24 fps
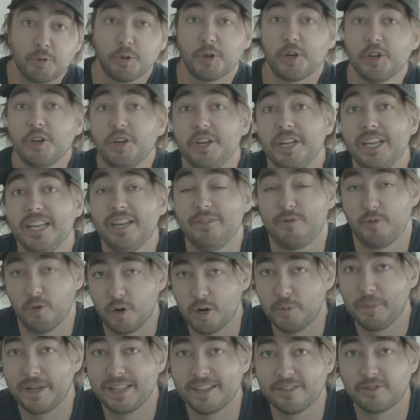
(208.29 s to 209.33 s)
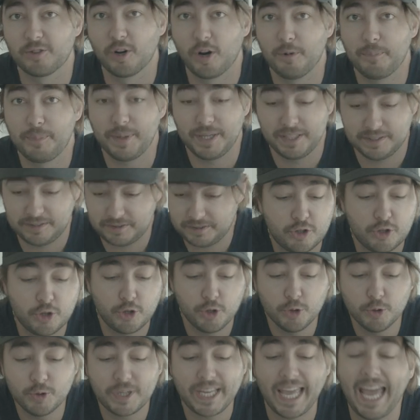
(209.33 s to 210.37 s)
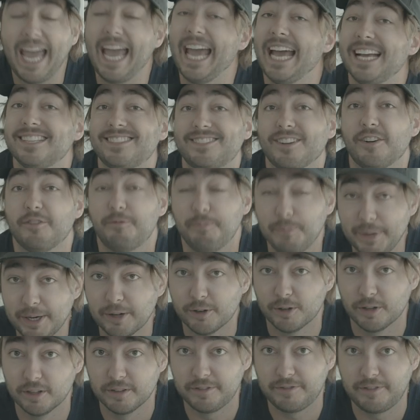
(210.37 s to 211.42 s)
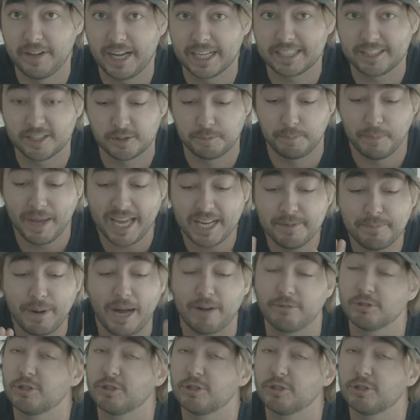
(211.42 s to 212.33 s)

you're gonna need if you wanna make this art piece. Two cans of Mirror Effect. It's made by